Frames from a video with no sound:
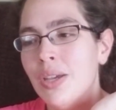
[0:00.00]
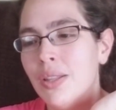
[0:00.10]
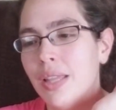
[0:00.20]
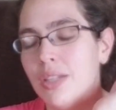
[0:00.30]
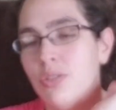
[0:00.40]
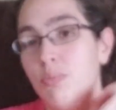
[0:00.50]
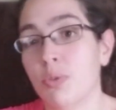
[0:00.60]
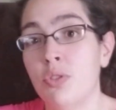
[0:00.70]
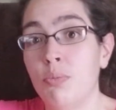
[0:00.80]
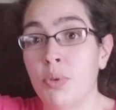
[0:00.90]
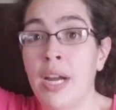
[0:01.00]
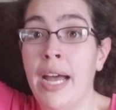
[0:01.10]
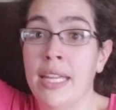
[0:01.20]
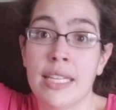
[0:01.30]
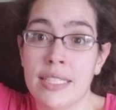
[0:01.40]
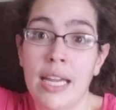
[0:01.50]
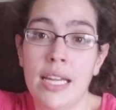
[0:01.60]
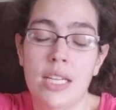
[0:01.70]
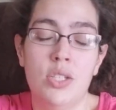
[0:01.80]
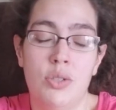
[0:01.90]
Like, super, super high
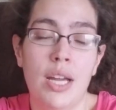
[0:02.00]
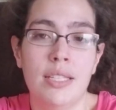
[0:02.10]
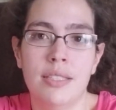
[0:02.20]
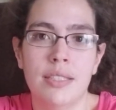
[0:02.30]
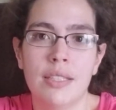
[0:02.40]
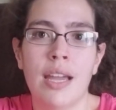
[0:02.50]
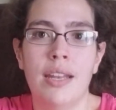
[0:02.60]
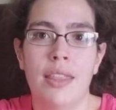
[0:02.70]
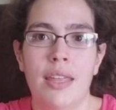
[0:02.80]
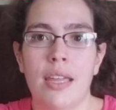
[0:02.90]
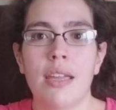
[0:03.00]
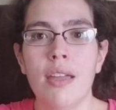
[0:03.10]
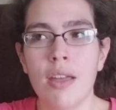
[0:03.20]
anxiety stress kind of thing.